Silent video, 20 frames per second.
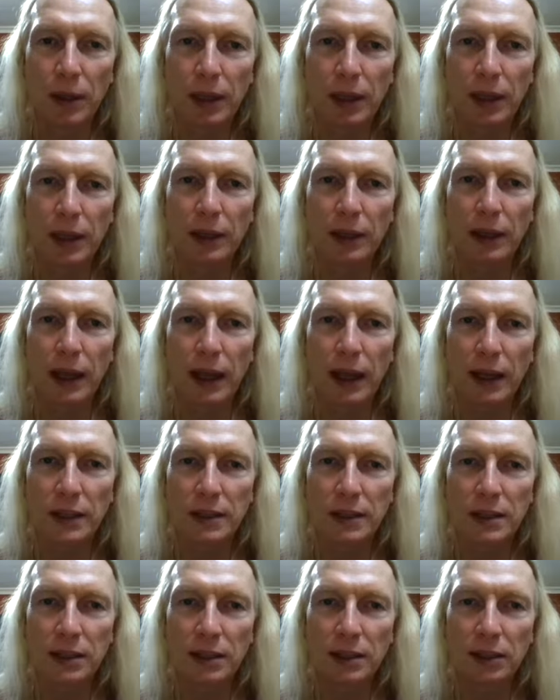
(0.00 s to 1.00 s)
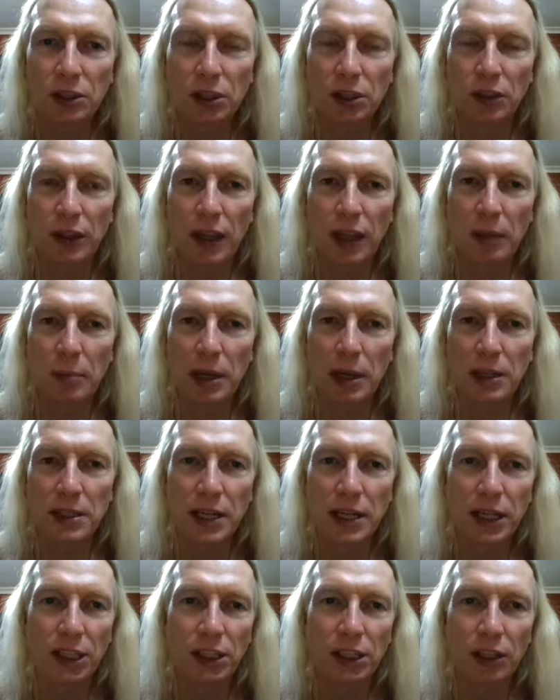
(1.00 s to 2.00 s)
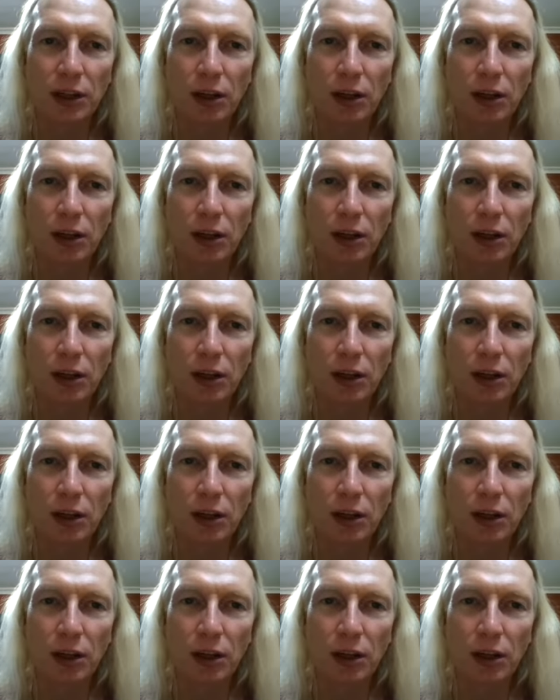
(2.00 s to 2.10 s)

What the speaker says: in that during that meditation.